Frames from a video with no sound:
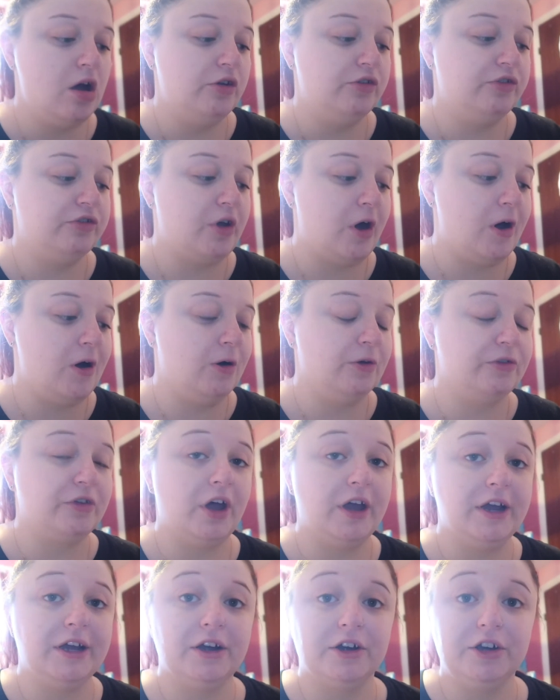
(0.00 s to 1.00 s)
So I was
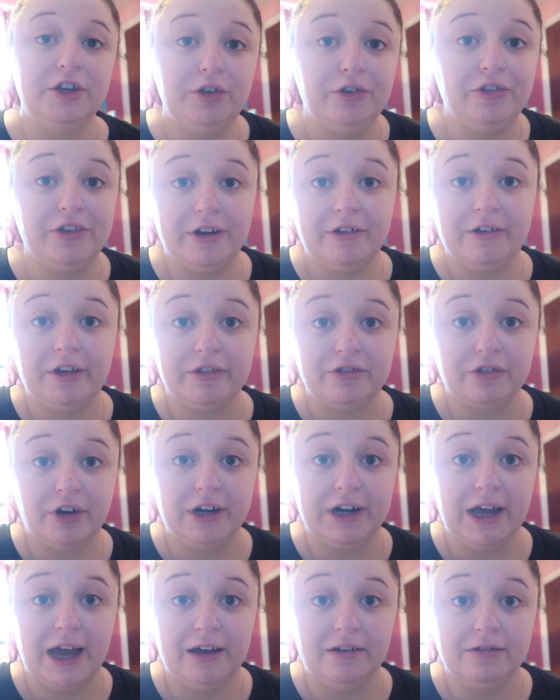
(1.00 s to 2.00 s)
like, are you serious
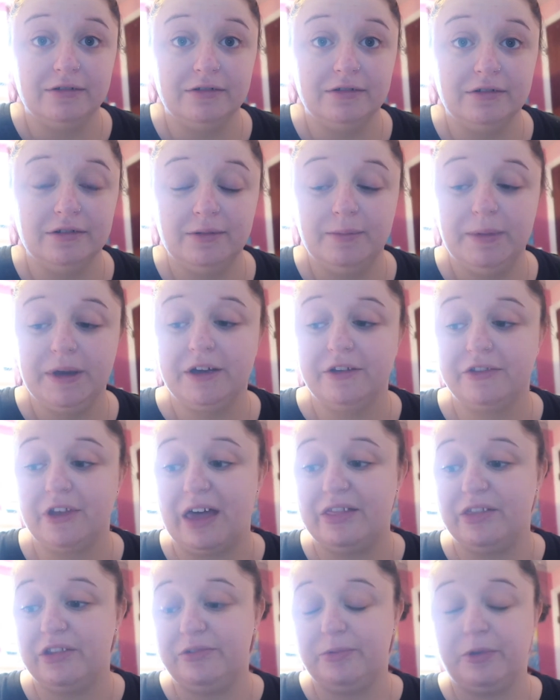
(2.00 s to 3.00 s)
right now? Because
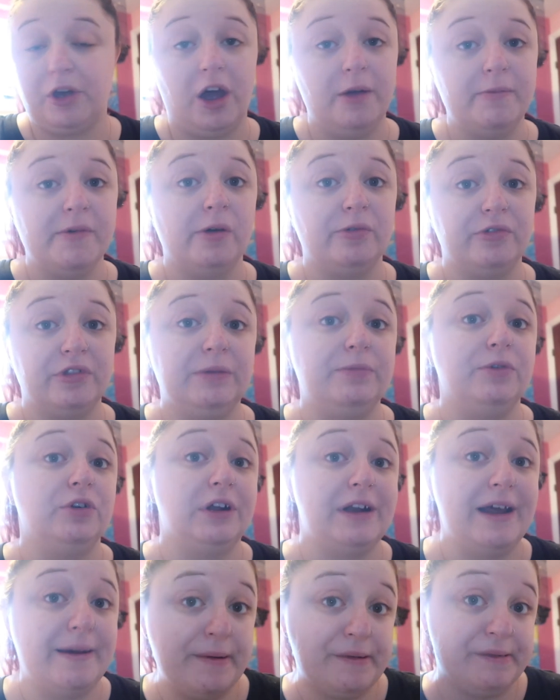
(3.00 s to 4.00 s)
at this time I was sleeping
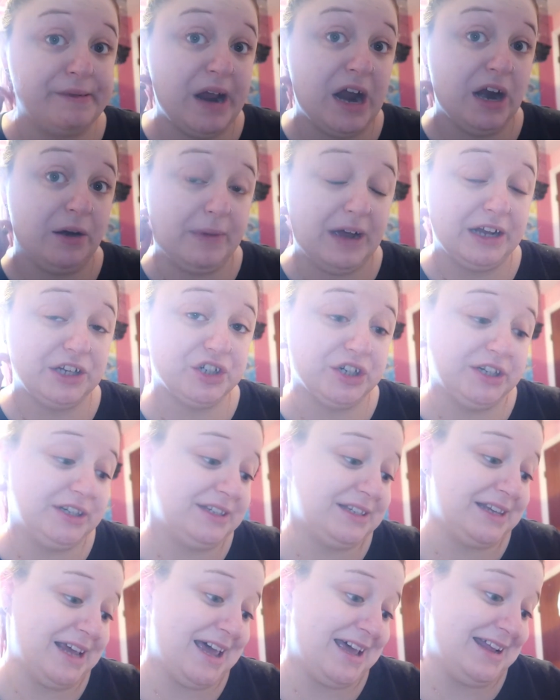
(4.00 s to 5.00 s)
on an air
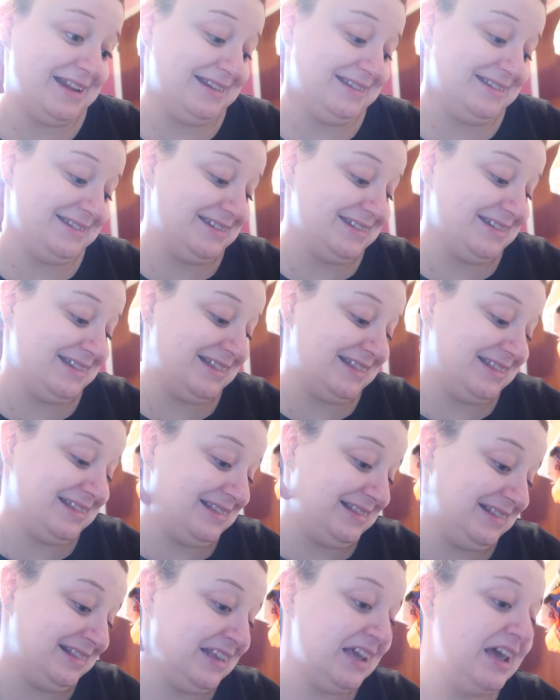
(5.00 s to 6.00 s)
mattress, and
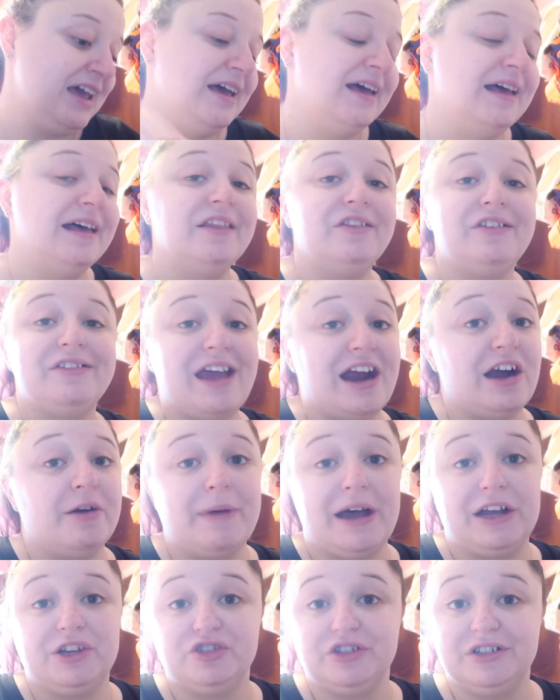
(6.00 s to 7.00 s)
this air
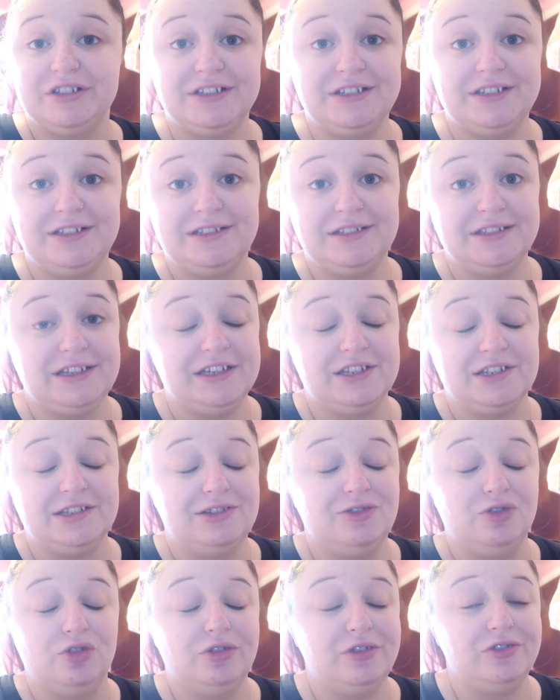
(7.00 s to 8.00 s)
mattress is
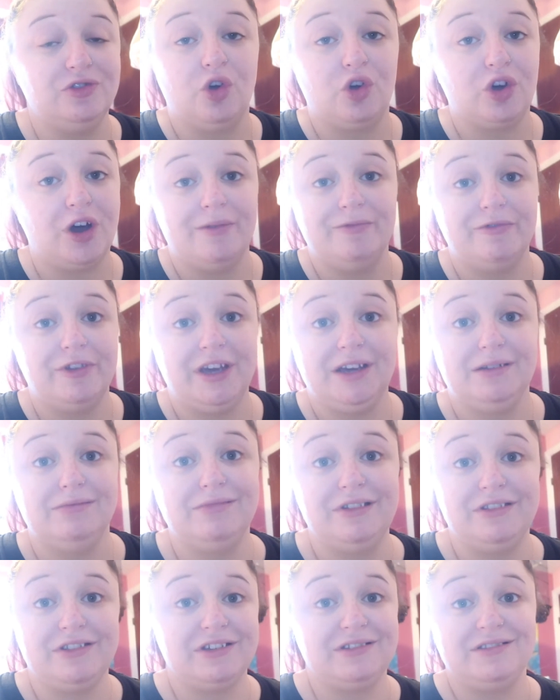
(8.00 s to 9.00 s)
not comfy.
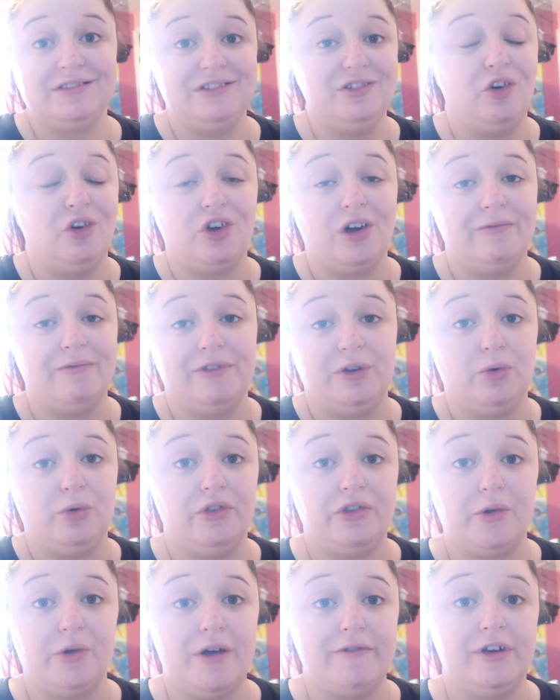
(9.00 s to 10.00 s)
It's not comfy
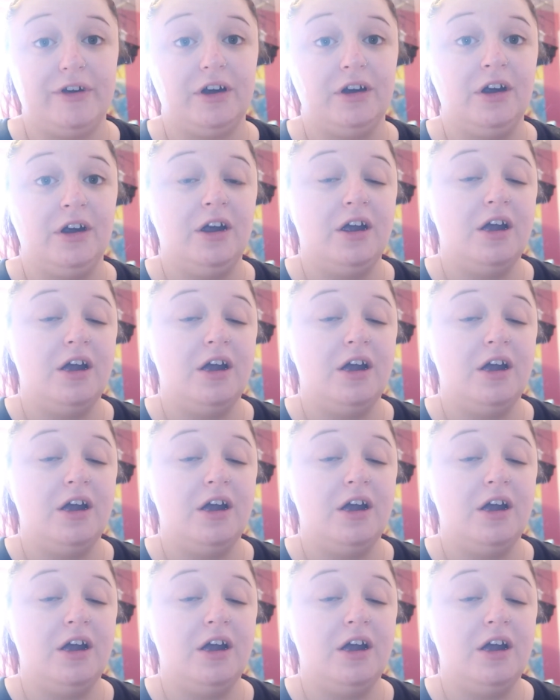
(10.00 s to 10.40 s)
whatsoever.